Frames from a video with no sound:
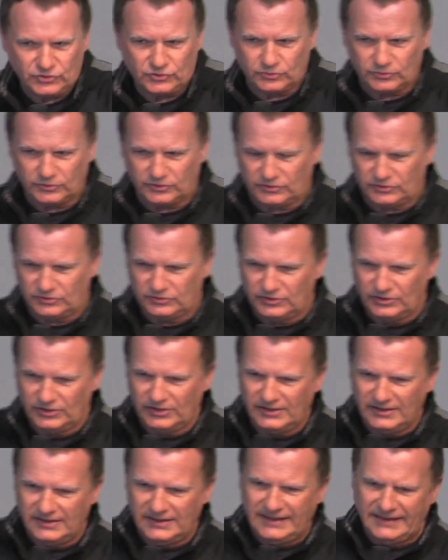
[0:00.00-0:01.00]
truth.
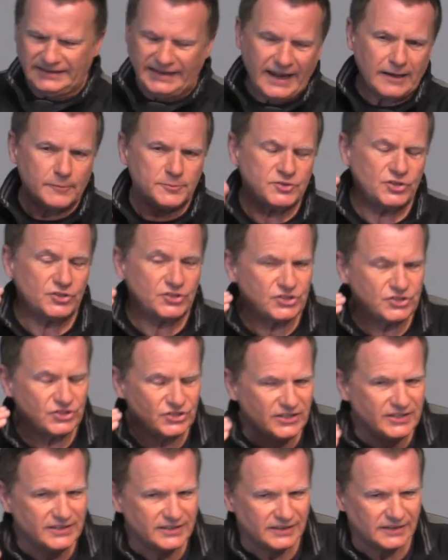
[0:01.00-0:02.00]
It helps us
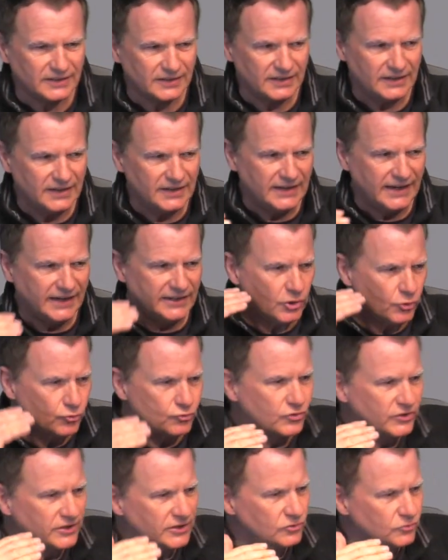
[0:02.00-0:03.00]
see in a
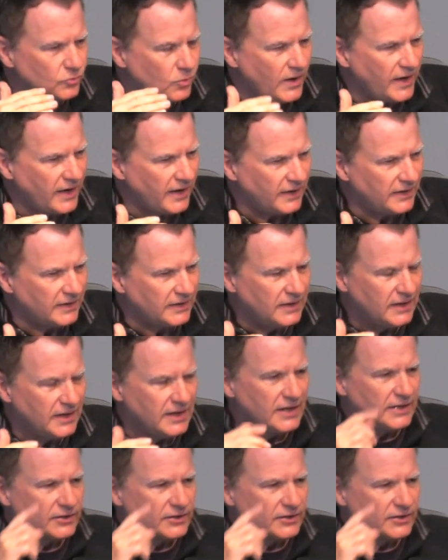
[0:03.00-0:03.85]
real way